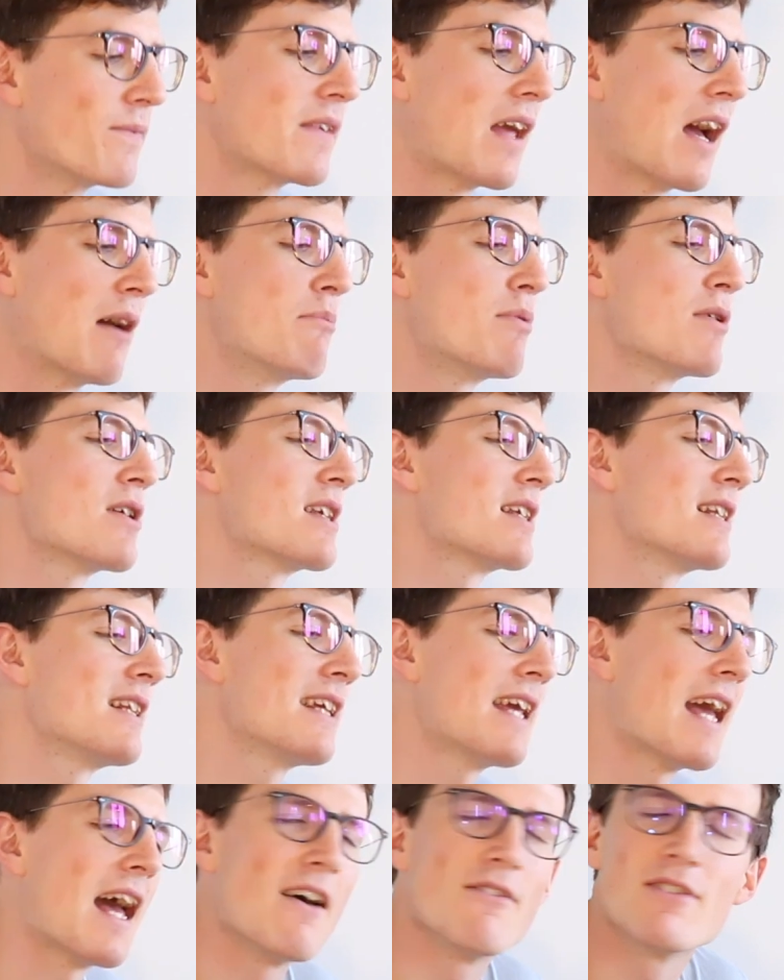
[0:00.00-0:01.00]
I
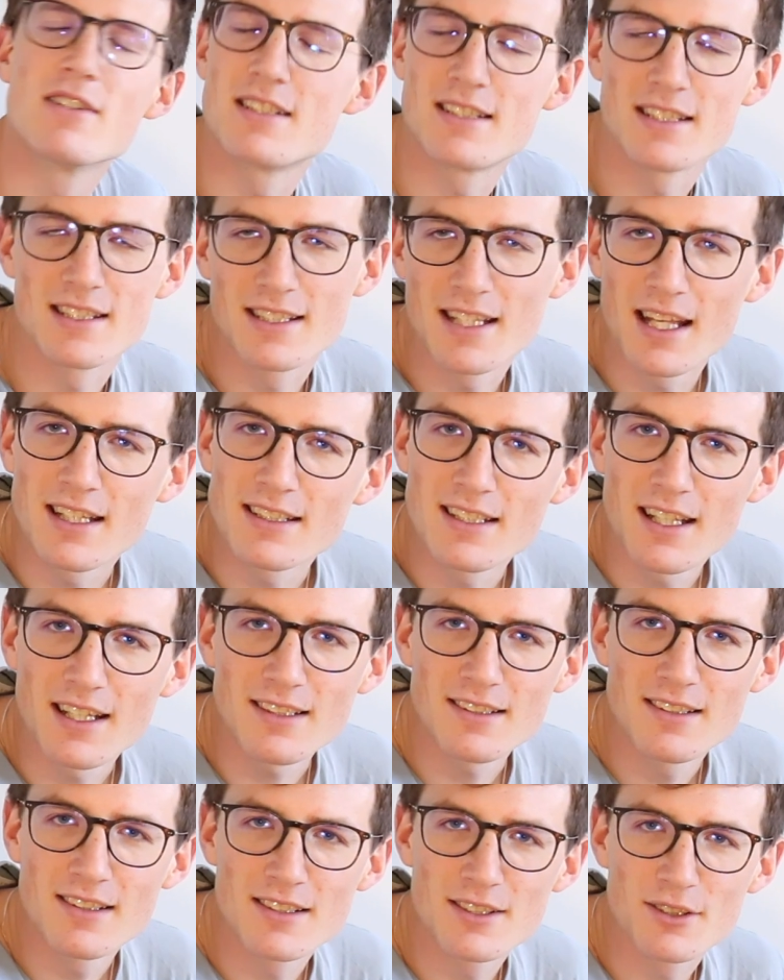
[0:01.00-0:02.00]
personally haven't seen that
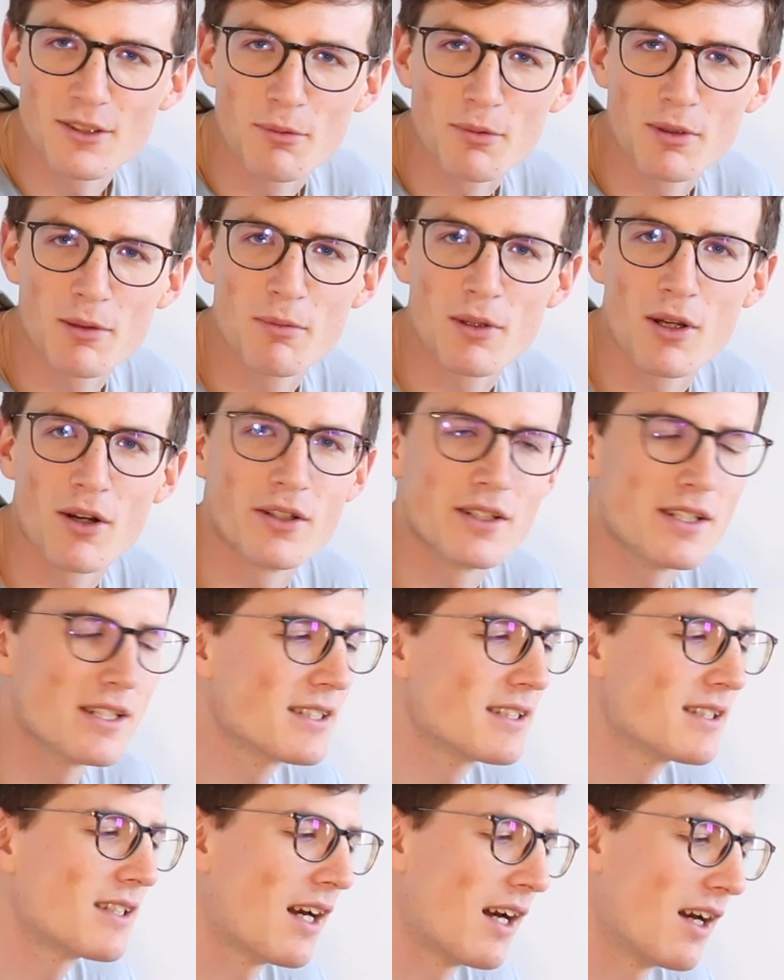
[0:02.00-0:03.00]
yet, so I'm going to be
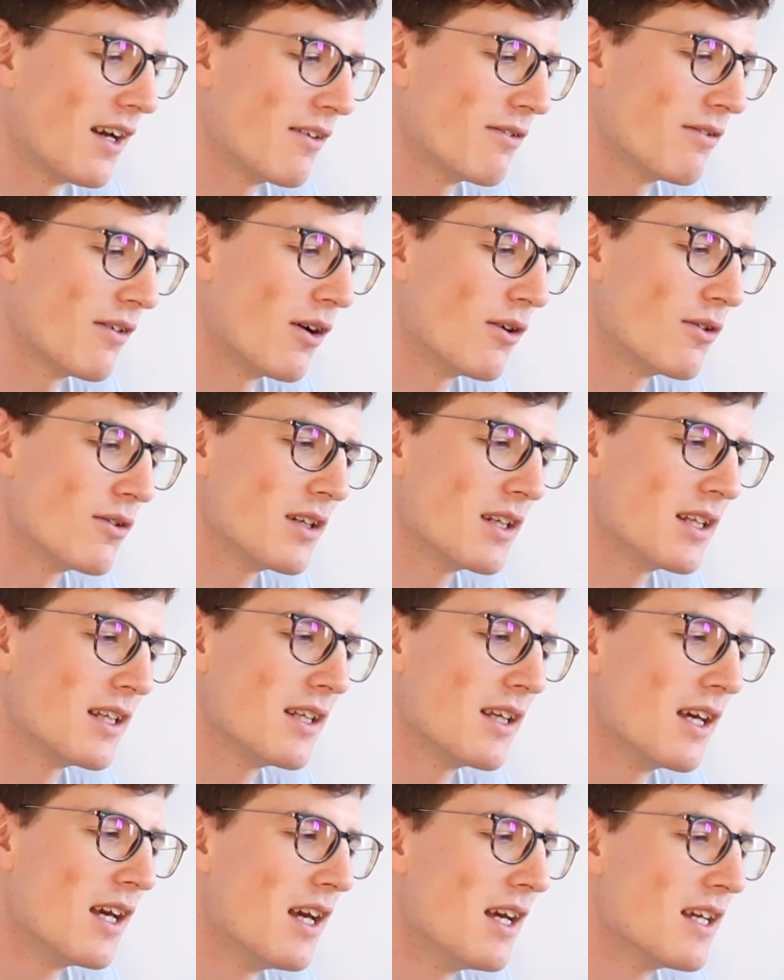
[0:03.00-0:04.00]
honest. I've
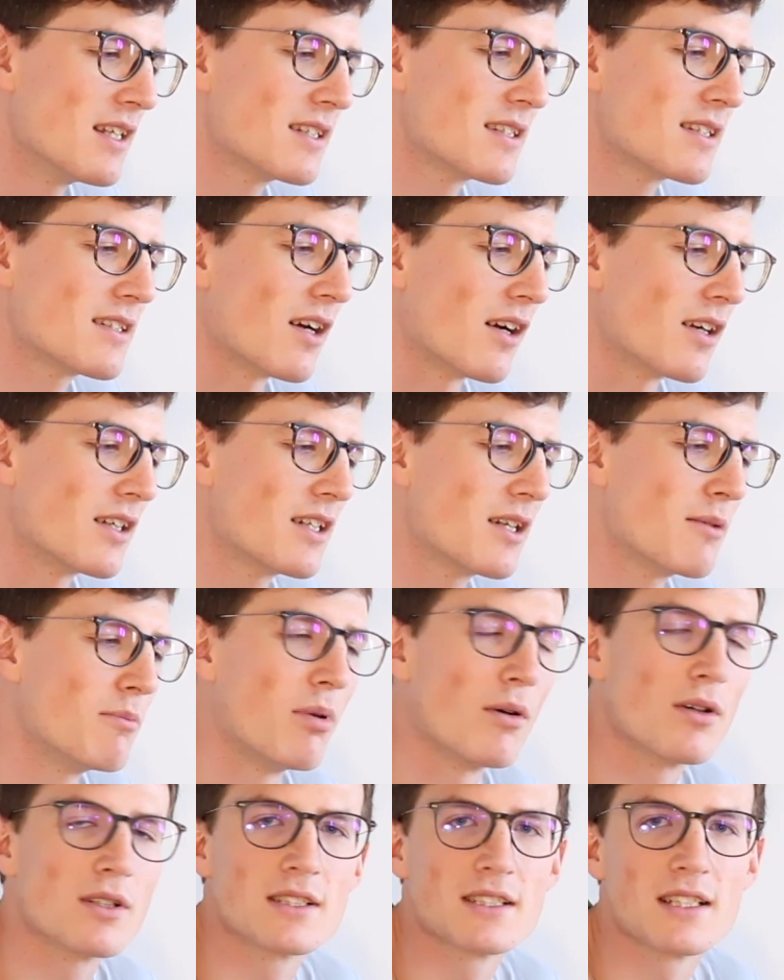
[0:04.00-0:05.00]
only started
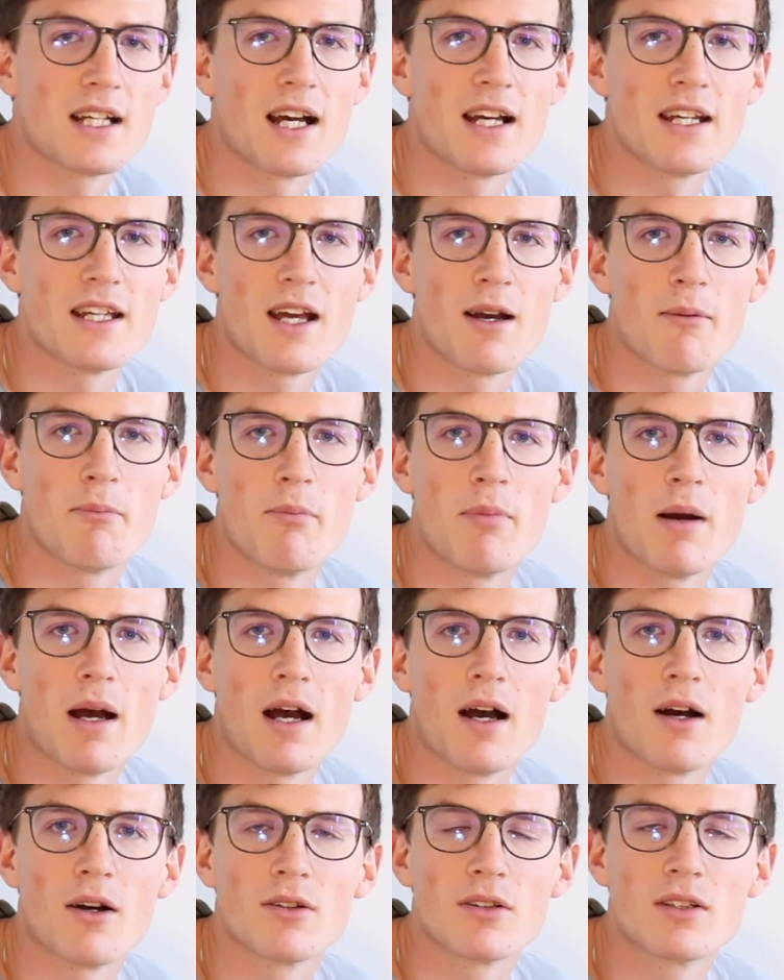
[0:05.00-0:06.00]
bonsai
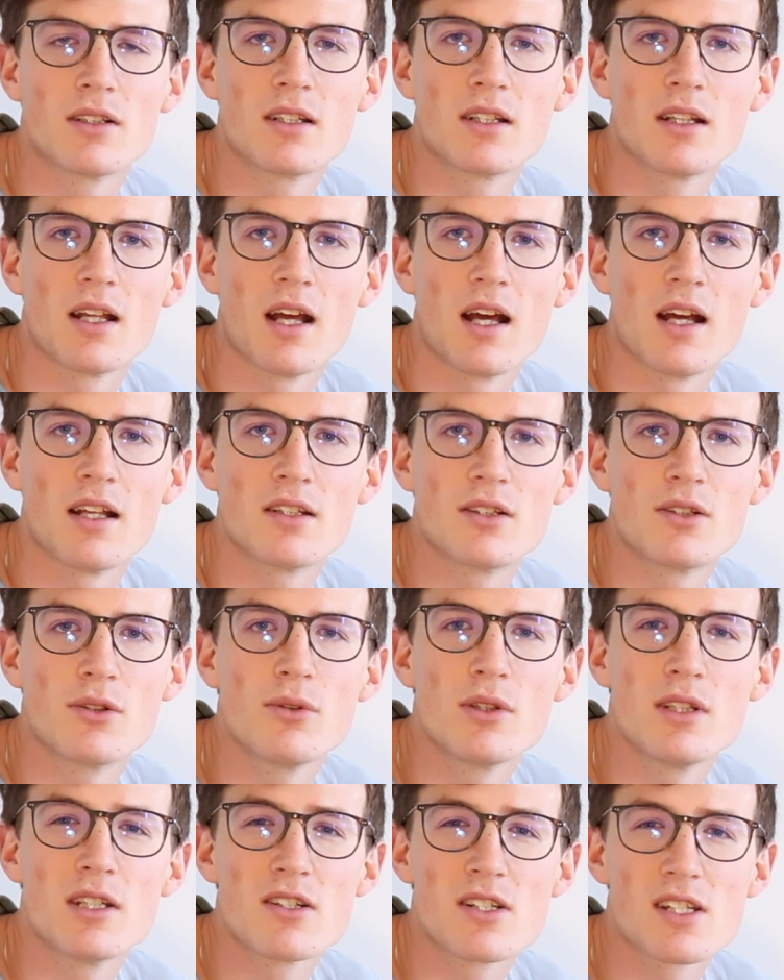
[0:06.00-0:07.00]
about
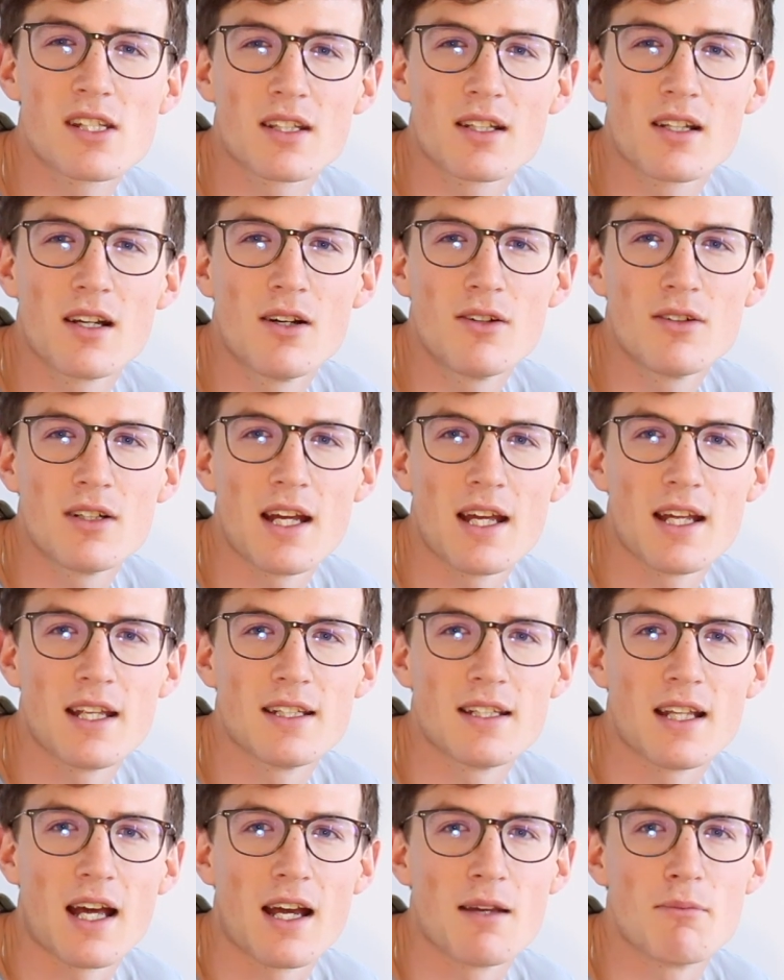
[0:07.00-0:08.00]
2 years ago,
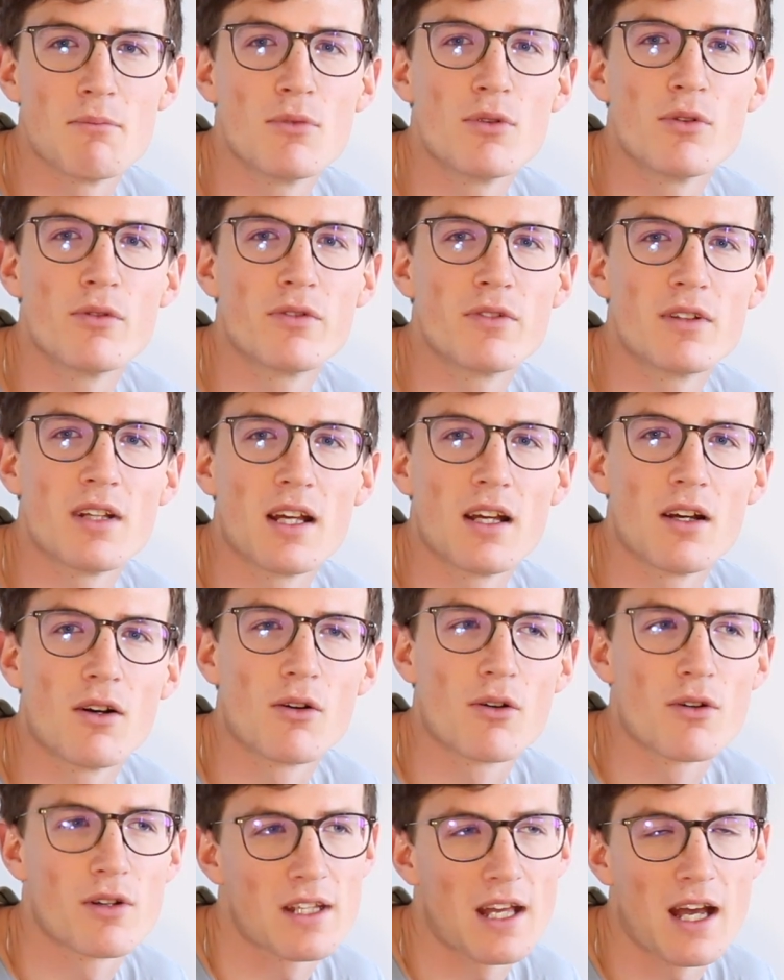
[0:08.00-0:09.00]
and I moved,
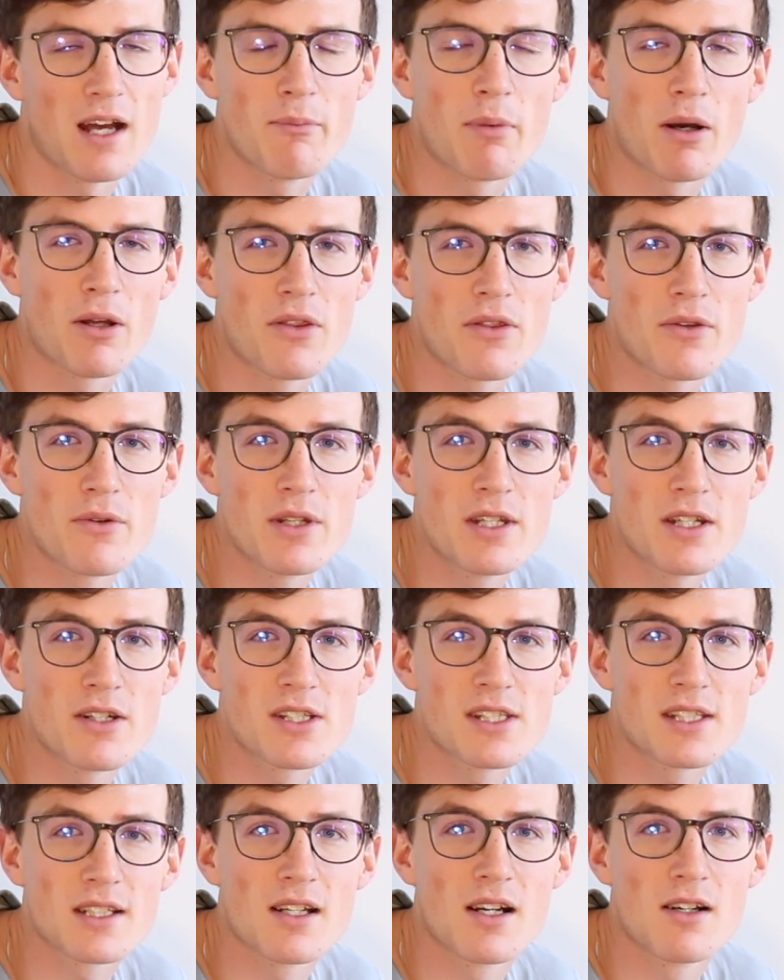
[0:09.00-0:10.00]
about 3
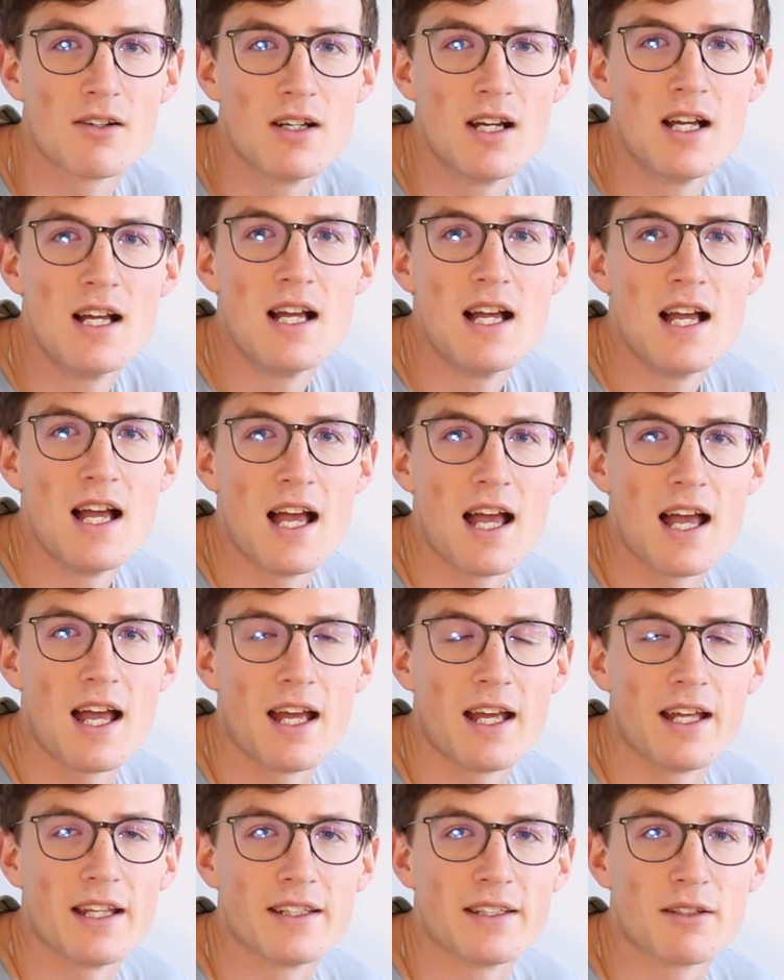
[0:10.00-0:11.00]
years ago,
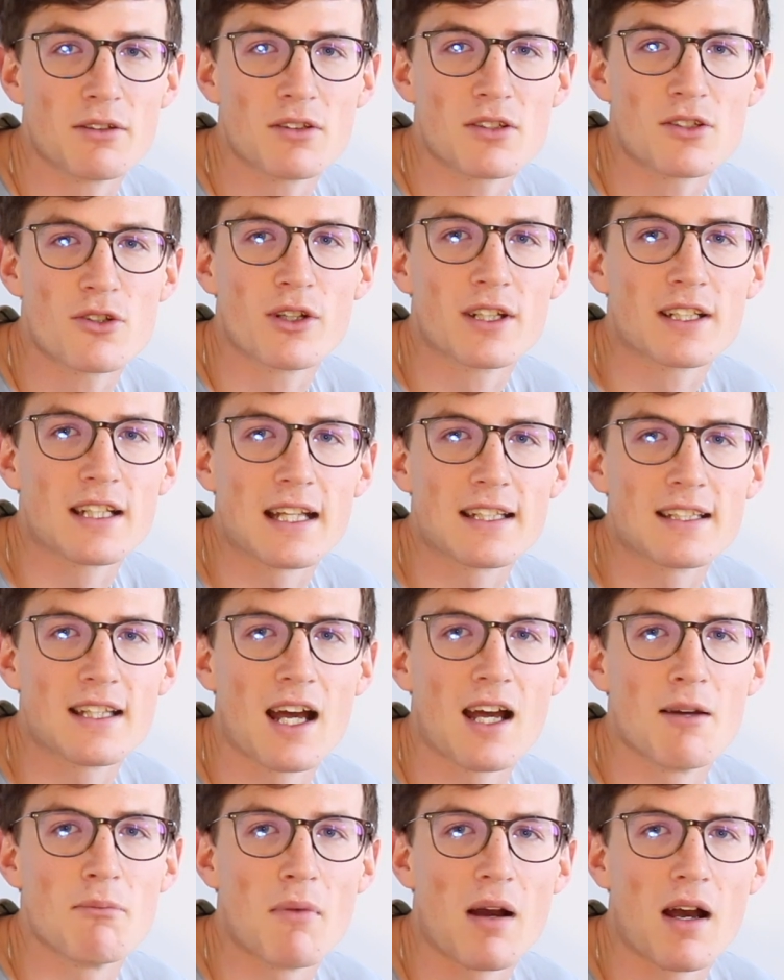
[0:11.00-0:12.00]
and during that
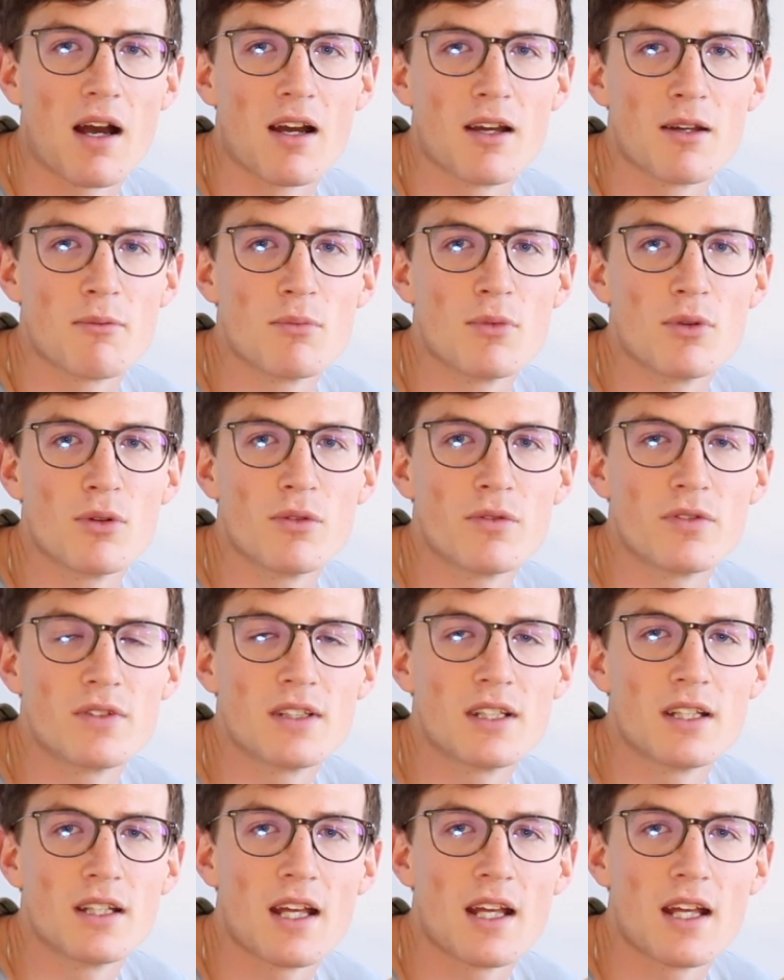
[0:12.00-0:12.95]
time I moved